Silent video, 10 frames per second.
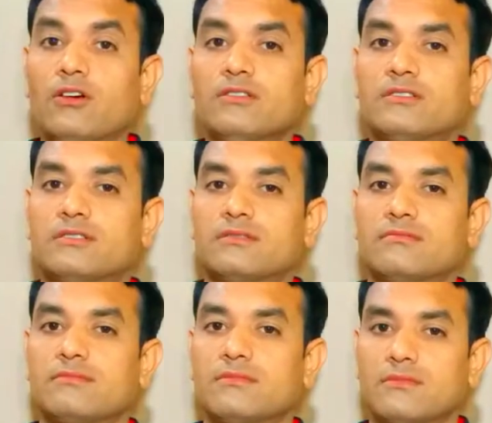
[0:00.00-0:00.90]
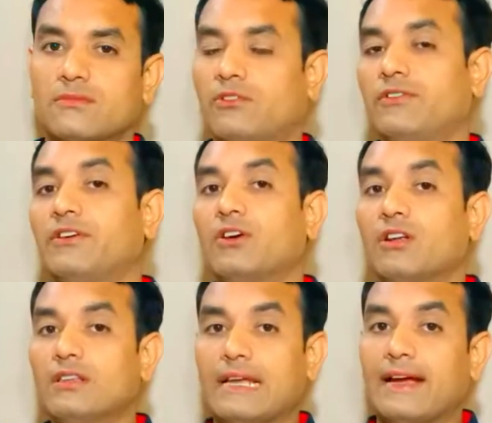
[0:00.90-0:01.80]
Clothes, what we
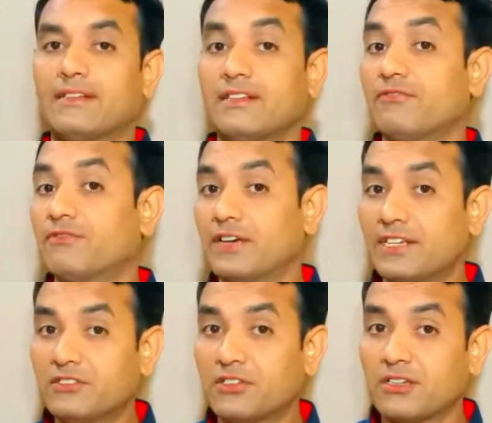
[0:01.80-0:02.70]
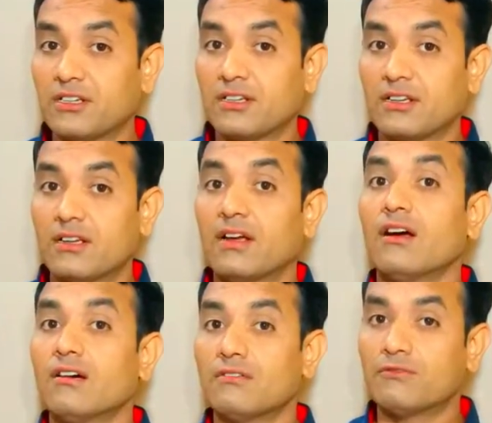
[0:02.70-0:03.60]
call that in French,
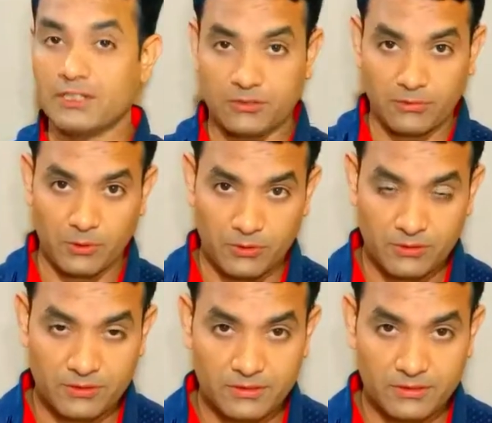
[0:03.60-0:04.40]
vêtements.